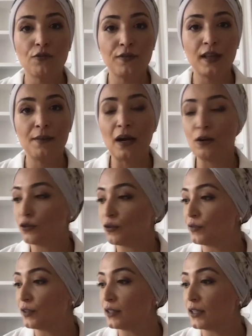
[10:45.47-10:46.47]
them out
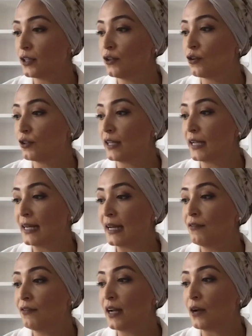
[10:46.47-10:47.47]
of the the
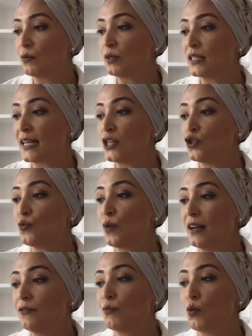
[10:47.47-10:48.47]
11, I would say
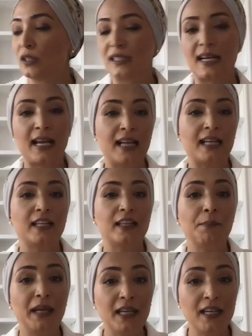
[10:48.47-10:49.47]
12 was like kind of the
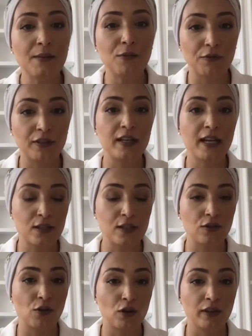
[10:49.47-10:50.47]
medium of days
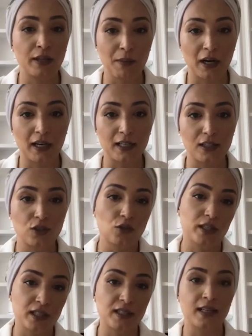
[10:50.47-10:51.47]
on the market.
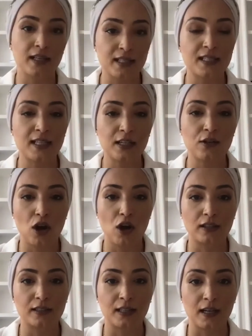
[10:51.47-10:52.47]
So it's still
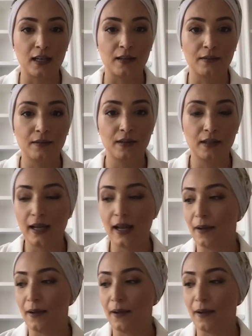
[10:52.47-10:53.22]
not yeah.